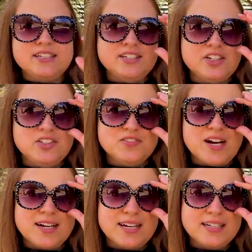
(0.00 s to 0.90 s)
You know, you've
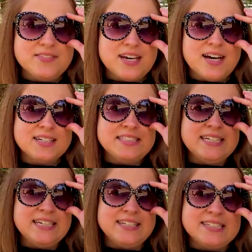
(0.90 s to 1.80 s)
got kind of the
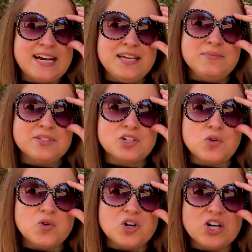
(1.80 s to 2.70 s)
hunting type
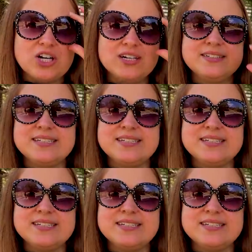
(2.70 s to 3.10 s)
decor